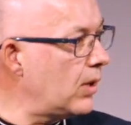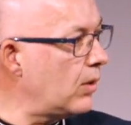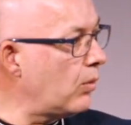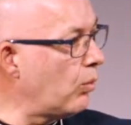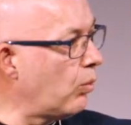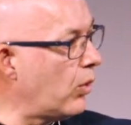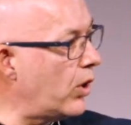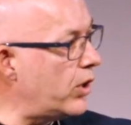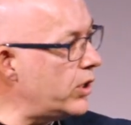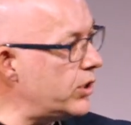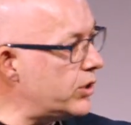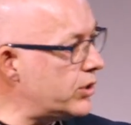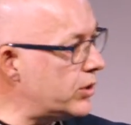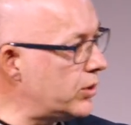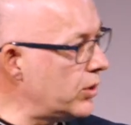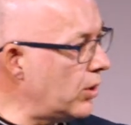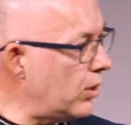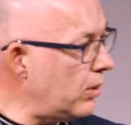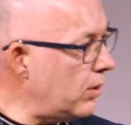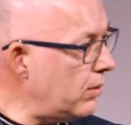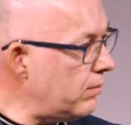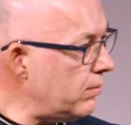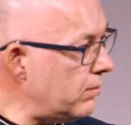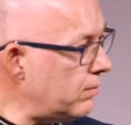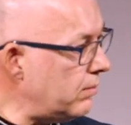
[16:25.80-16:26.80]
What is
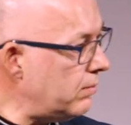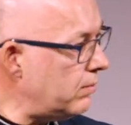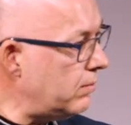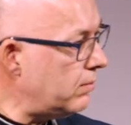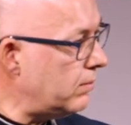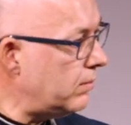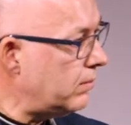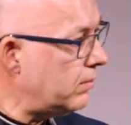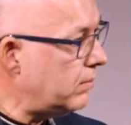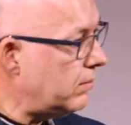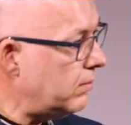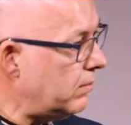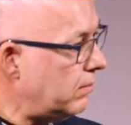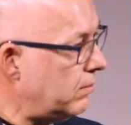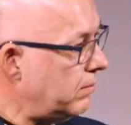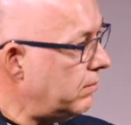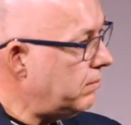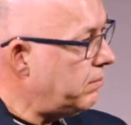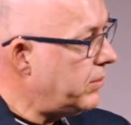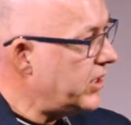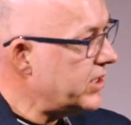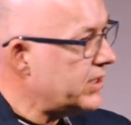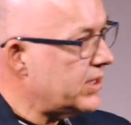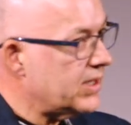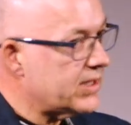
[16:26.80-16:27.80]
your
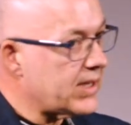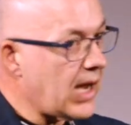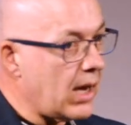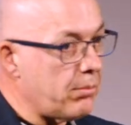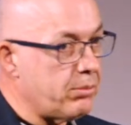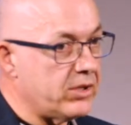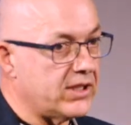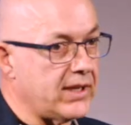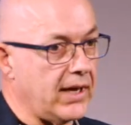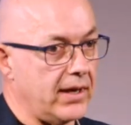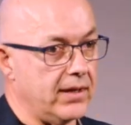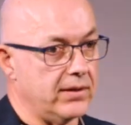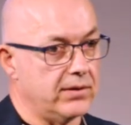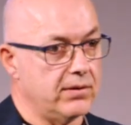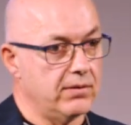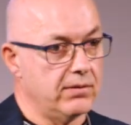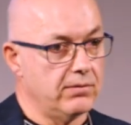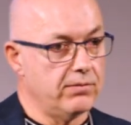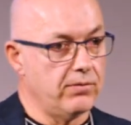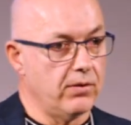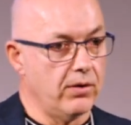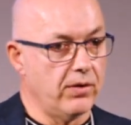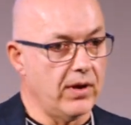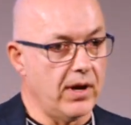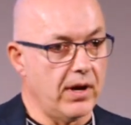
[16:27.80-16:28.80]
business appetite
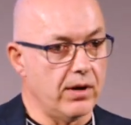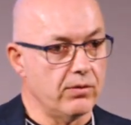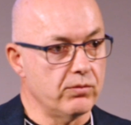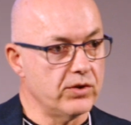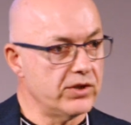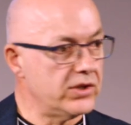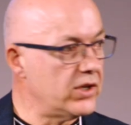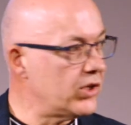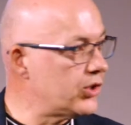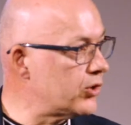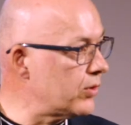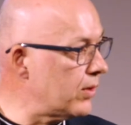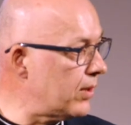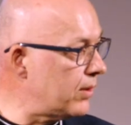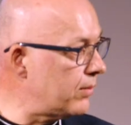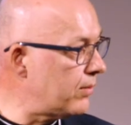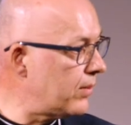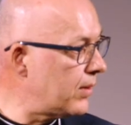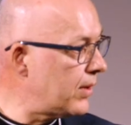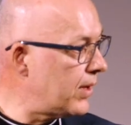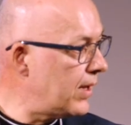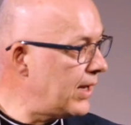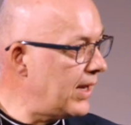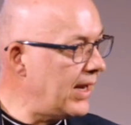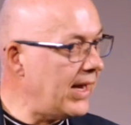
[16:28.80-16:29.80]
for that residual?
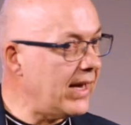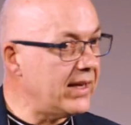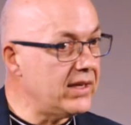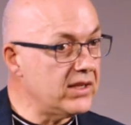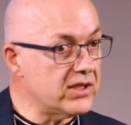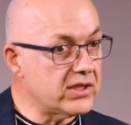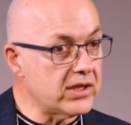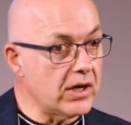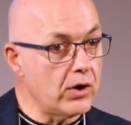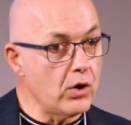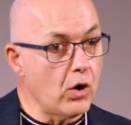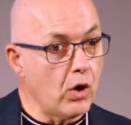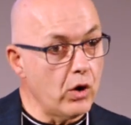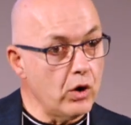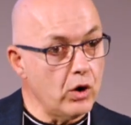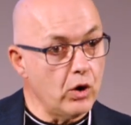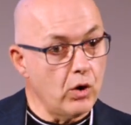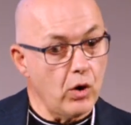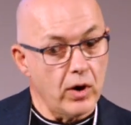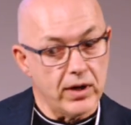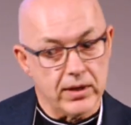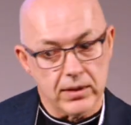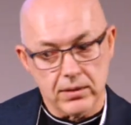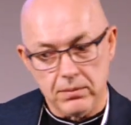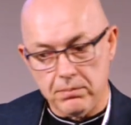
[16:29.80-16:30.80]
And it's an
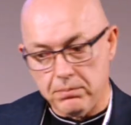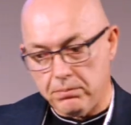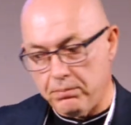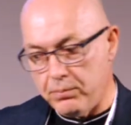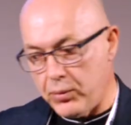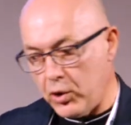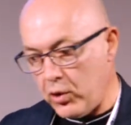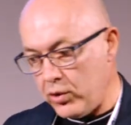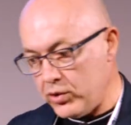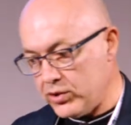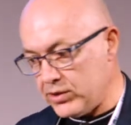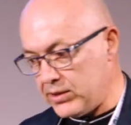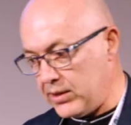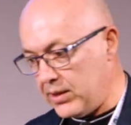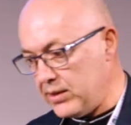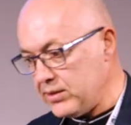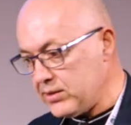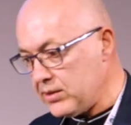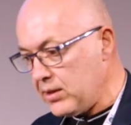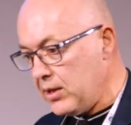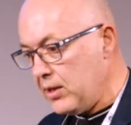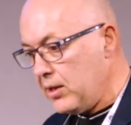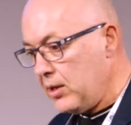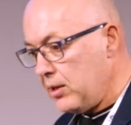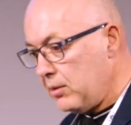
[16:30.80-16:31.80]
ongoing
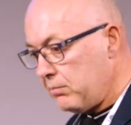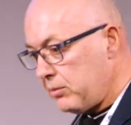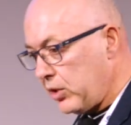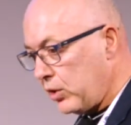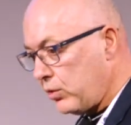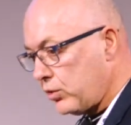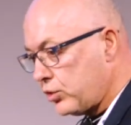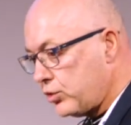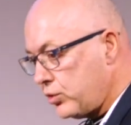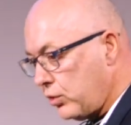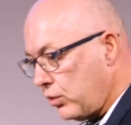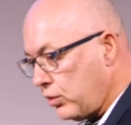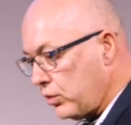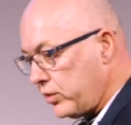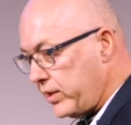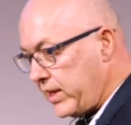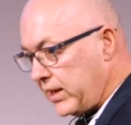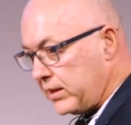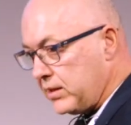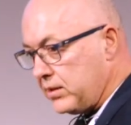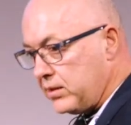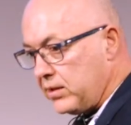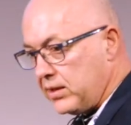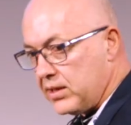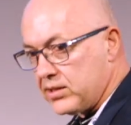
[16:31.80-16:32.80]
process because you
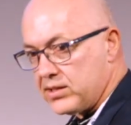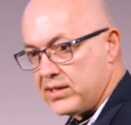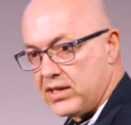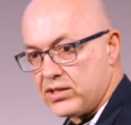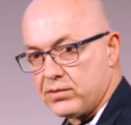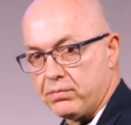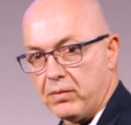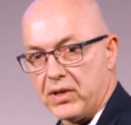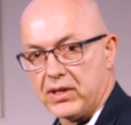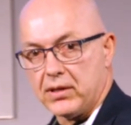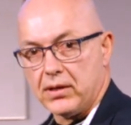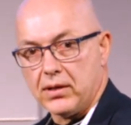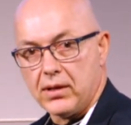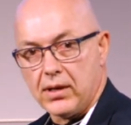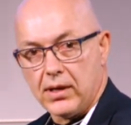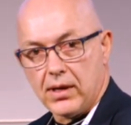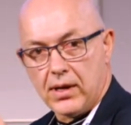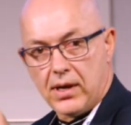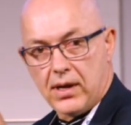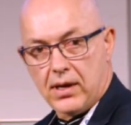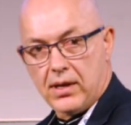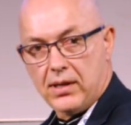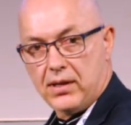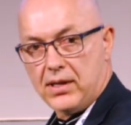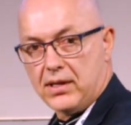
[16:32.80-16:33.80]
conducted an assessment,
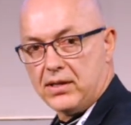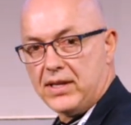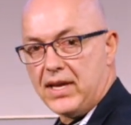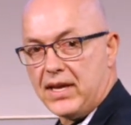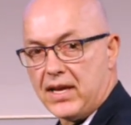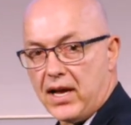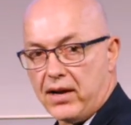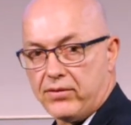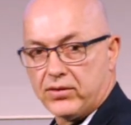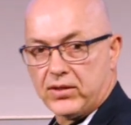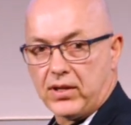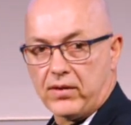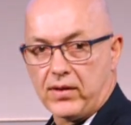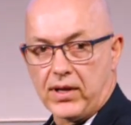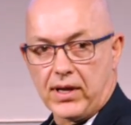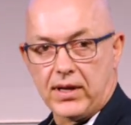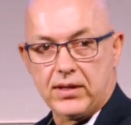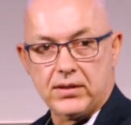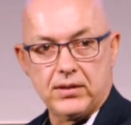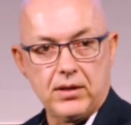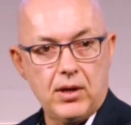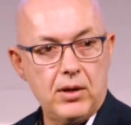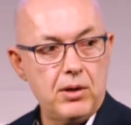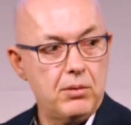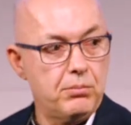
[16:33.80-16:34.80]
and the day after
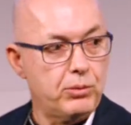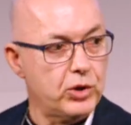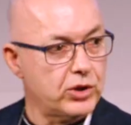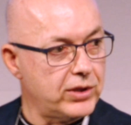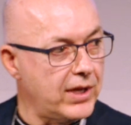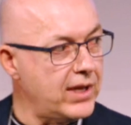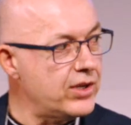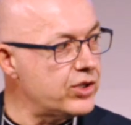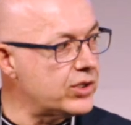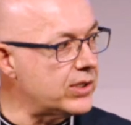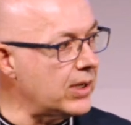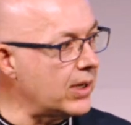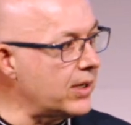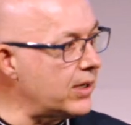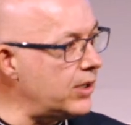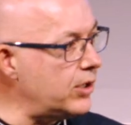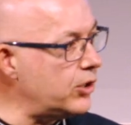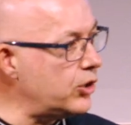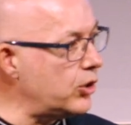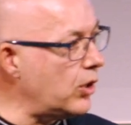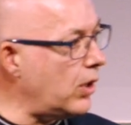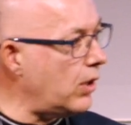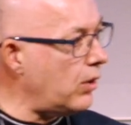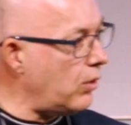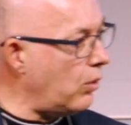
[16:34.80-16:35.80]
that, potentially,
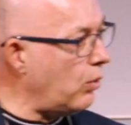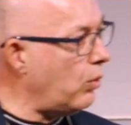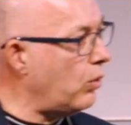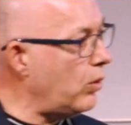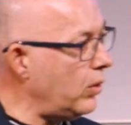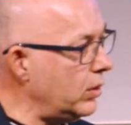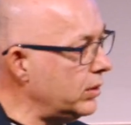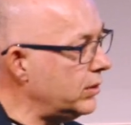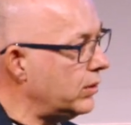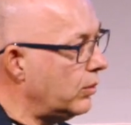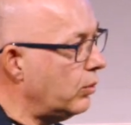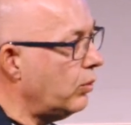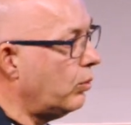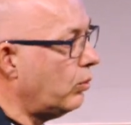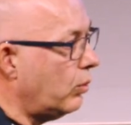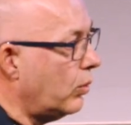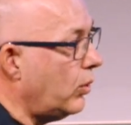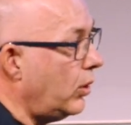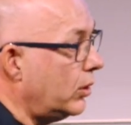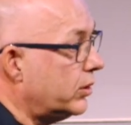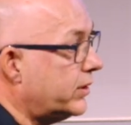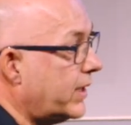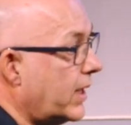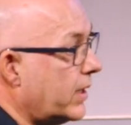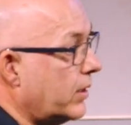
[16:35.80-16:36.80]
you are
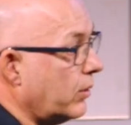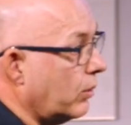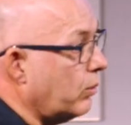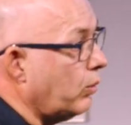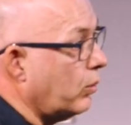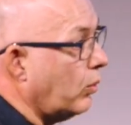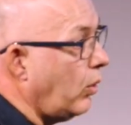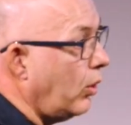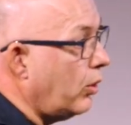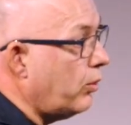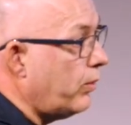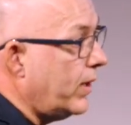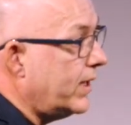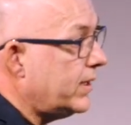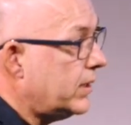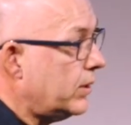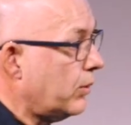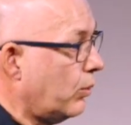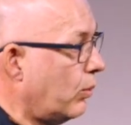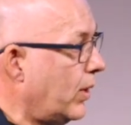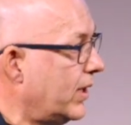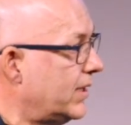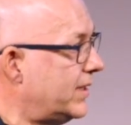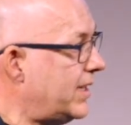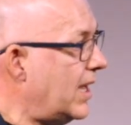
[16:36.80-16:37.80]
already
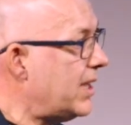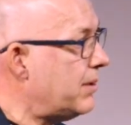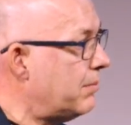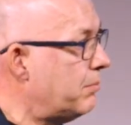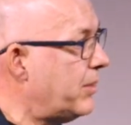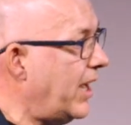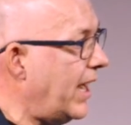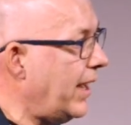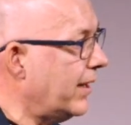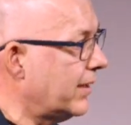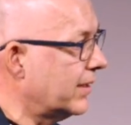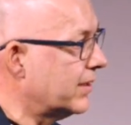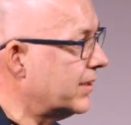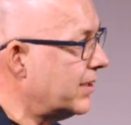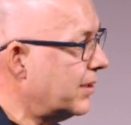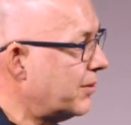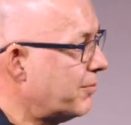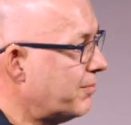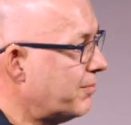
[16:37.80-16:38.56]
1 day behind